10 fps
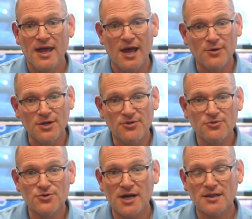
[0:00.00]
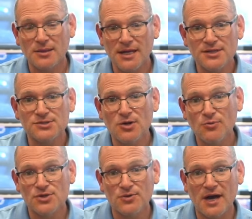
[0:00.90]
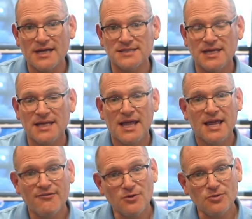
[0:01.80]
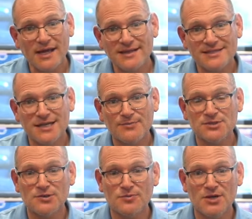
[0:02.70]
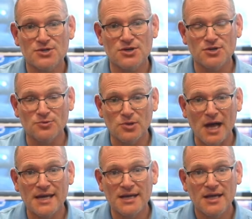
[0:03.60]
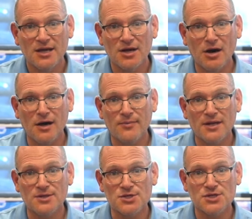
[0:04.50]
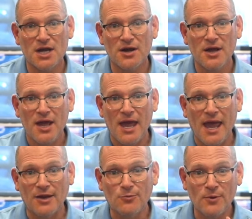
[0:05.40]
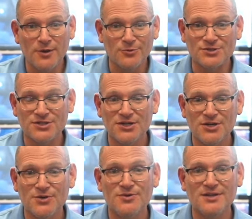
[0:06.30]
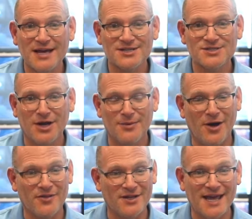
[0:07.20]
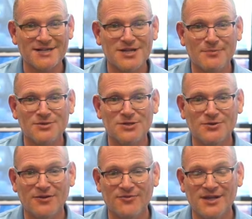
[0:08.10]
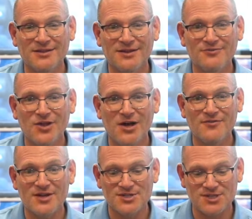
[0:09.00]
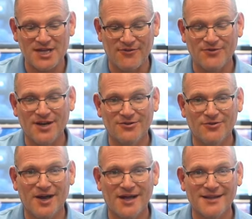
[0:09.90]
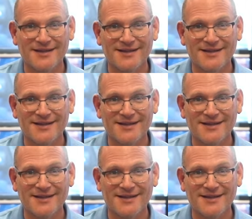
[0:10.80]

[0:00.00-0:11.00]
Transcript: And when you do try it, let us know what you guys think. If you like this episode, make sure you like, comment, share, and we will see you next time on the next episode of Eat, Live, Love, San Fernando Valley.